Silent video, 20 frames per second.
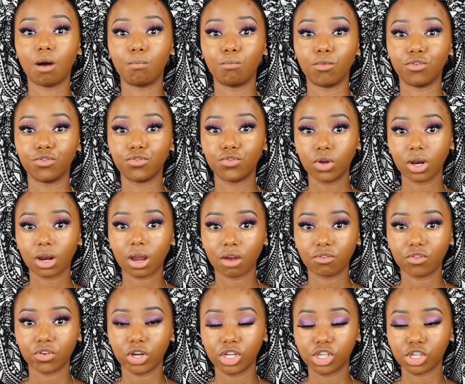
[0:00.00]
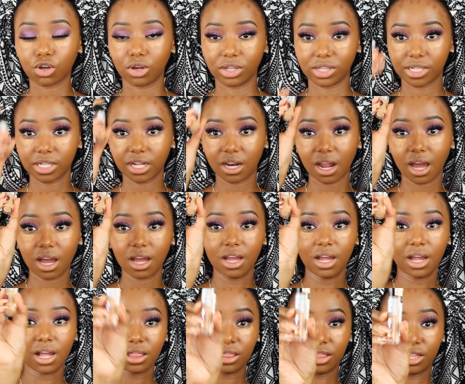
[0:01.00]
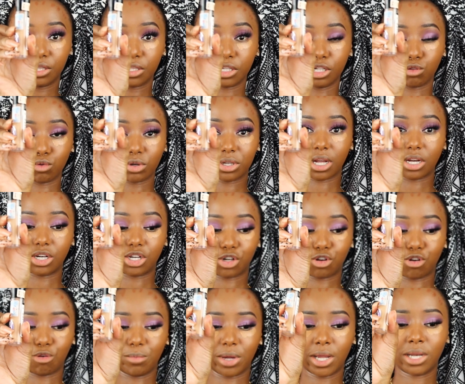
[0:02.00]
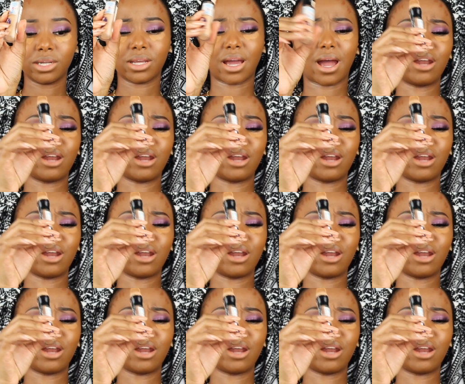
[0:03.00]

a more full coverage concealer, this is what I'd recommend.